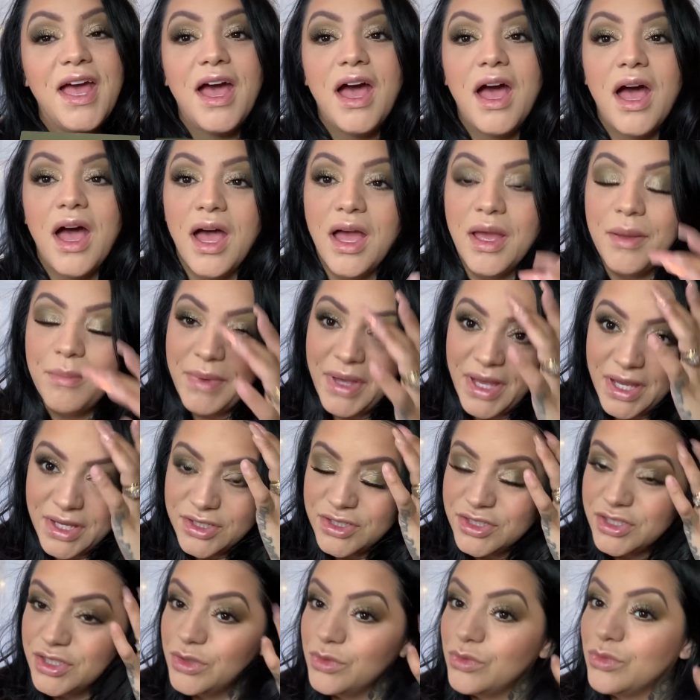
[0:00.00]
I'm
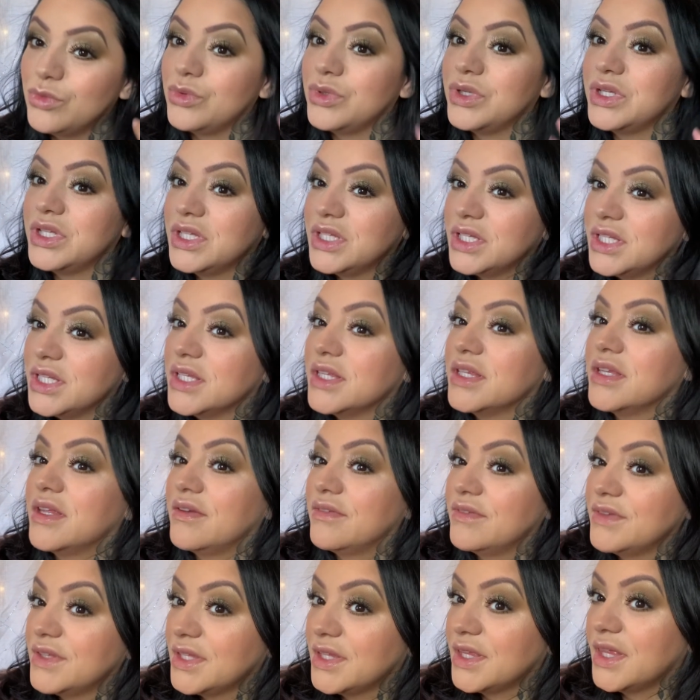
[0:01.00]
actually really
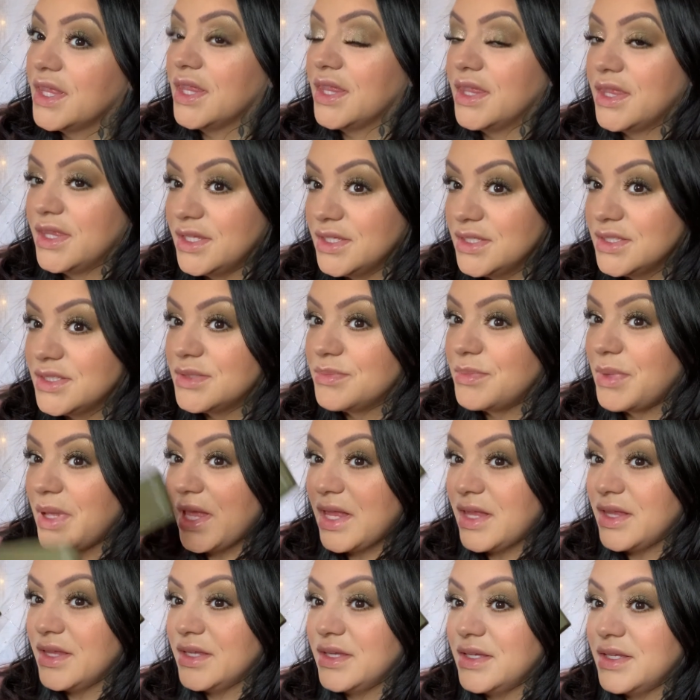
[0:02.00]
loving this
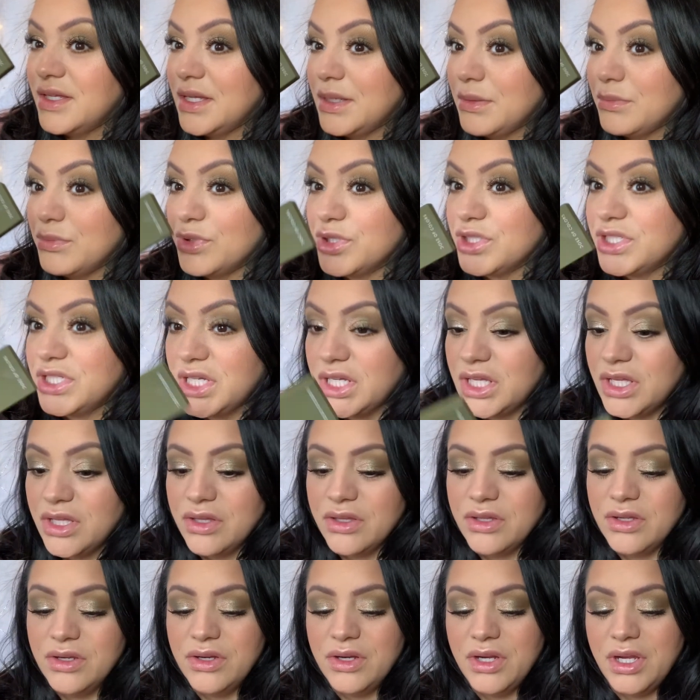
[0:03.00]
palette in
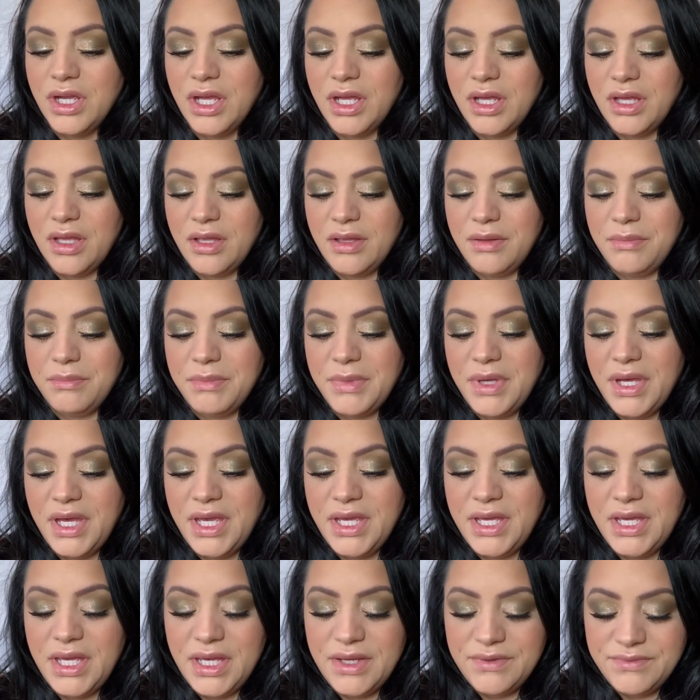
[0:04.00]
particular. I
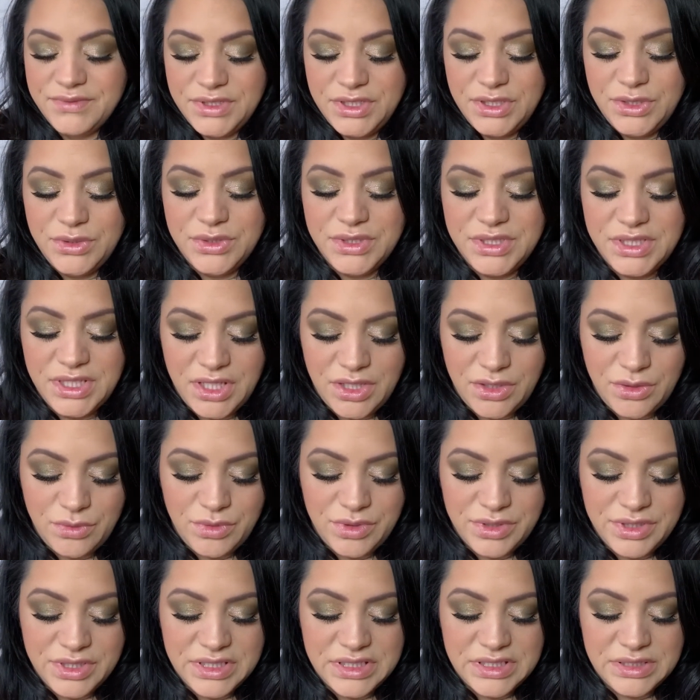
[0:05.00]
have to use the other
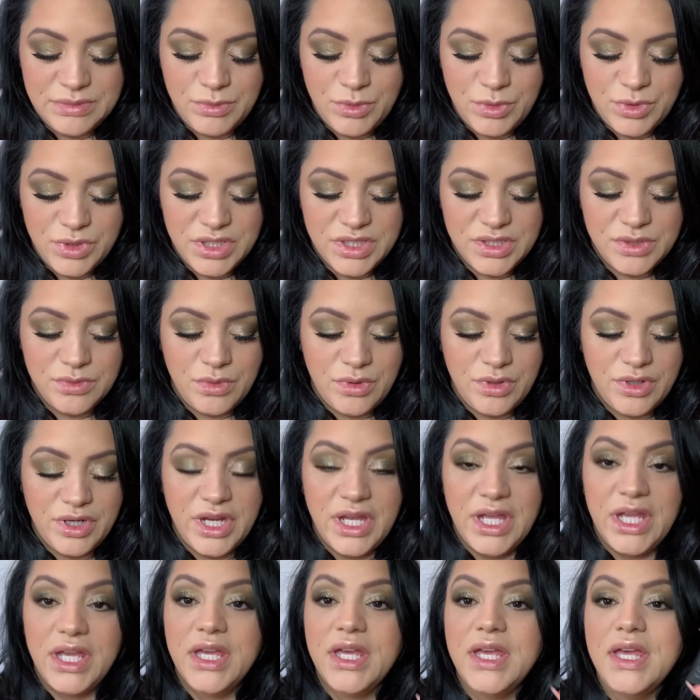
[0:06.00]
one, the Smoky
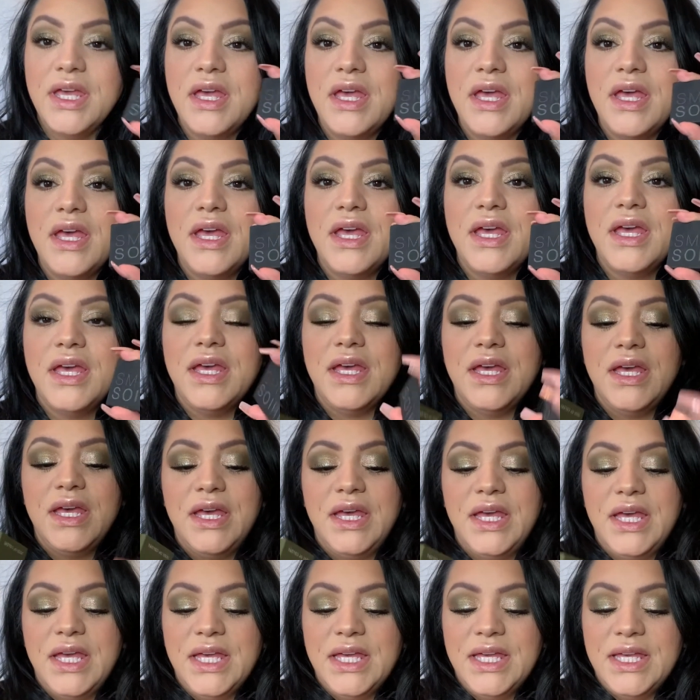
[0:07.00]
Soiree,
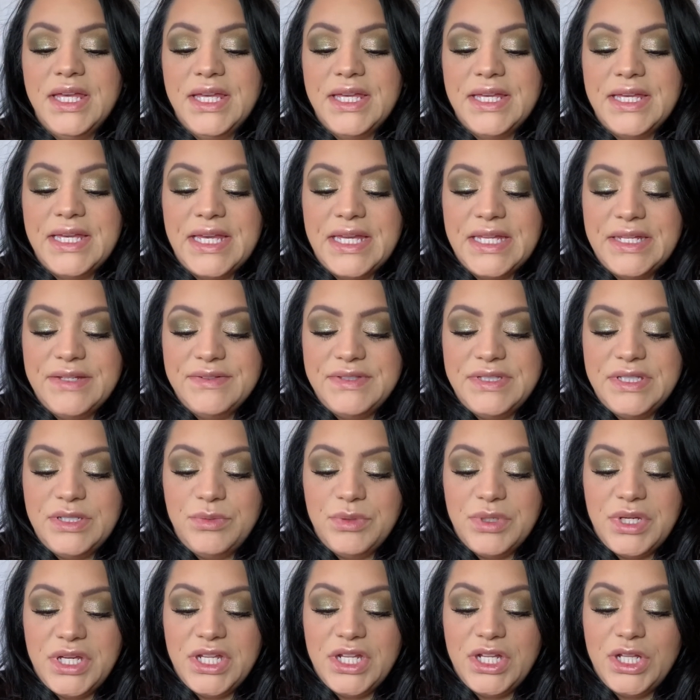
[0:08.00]
and kind of see
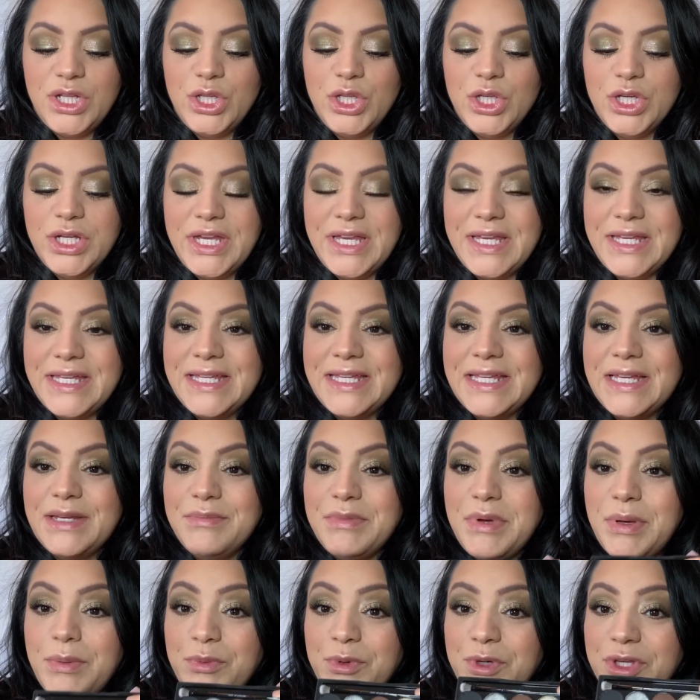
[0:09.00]
what kind of look I can come
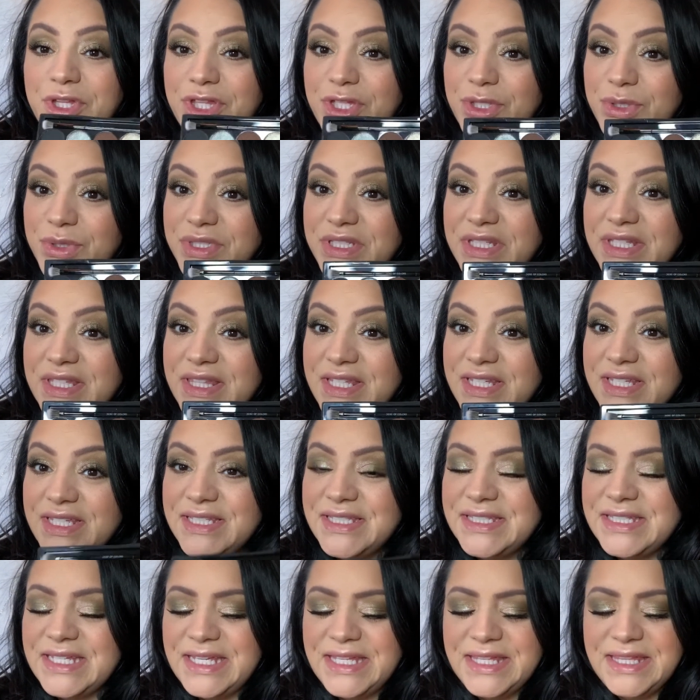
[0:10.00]
up with using
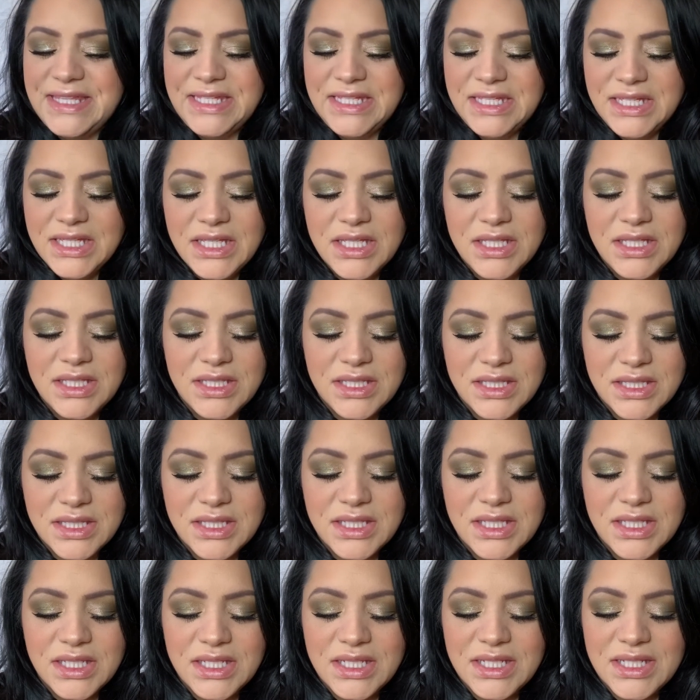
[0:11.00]
this. I think
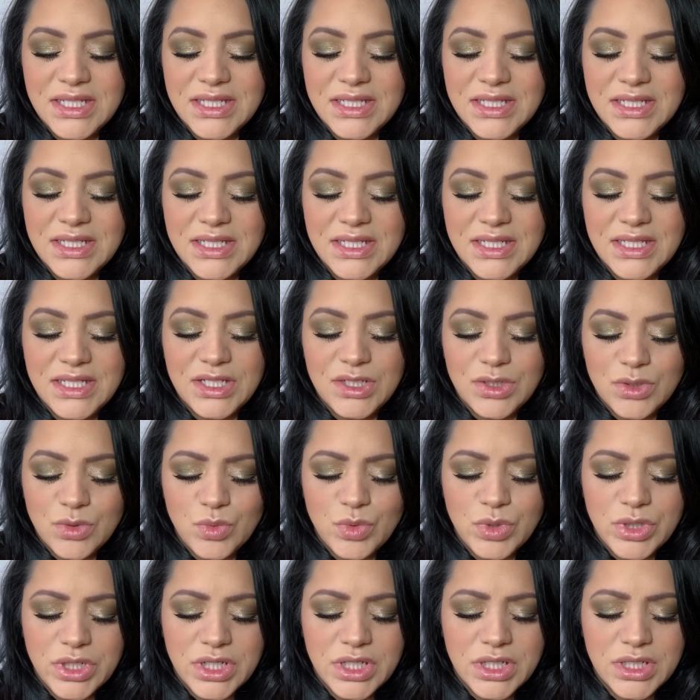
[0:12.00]
that it'll
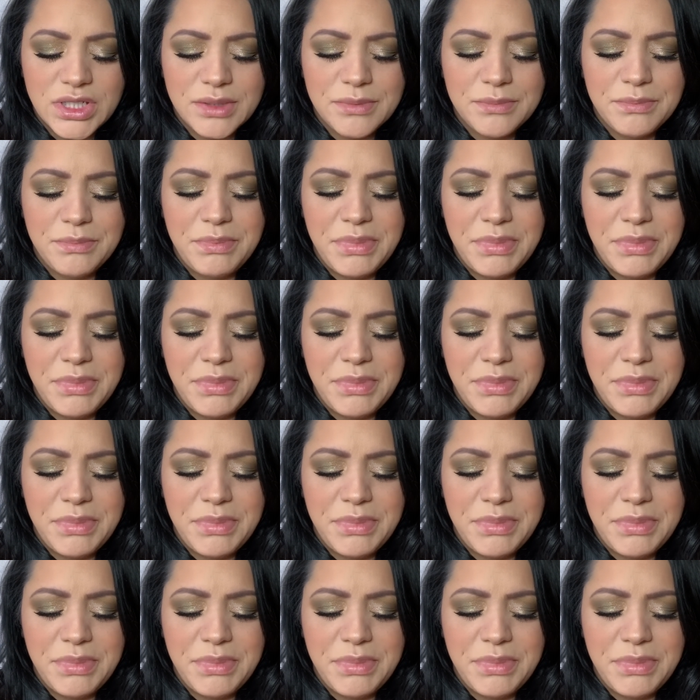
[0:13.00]
work.